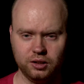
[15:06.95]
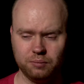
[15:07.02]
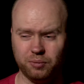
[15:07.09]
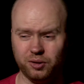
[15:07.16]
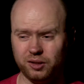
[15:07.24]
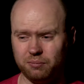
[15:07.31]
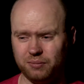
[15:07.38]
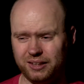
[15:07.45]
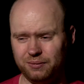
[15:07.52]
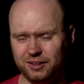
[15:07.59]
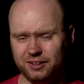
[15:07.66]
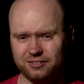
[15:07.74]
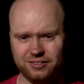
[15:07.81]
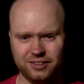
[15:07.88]
but
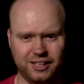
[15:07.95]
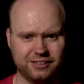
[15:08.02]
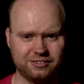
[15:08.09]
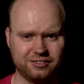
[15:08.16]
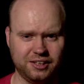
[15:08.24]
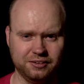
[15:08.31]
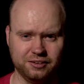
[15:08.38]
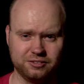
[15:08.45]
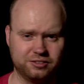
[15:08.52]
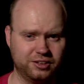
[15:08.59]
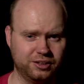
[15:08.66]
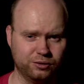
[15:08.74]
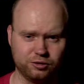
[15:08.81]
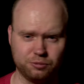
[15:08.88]
maybe it's not stainless
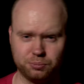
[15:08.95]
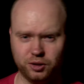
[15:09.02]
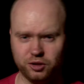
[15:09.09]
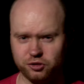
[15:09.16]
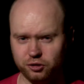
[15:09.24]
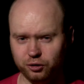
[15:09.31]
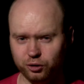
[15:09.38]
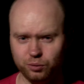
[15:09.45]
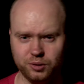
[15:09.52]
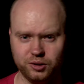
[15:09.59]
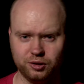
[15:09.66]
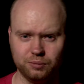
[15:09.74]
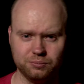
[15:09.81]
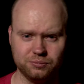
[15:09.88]
steel, it's brushed
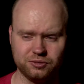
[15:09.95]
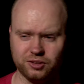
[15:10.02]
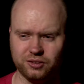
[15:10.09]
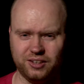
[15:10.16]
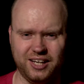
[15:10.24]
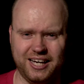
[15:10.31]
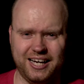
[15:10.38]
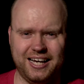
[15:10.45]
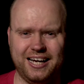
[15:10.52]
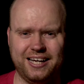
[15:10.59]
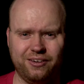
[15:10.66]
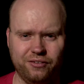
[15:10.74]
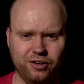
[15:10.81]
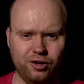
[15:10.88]
aluminum, so I, I
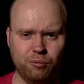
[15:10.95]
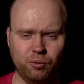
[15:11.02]
don't know.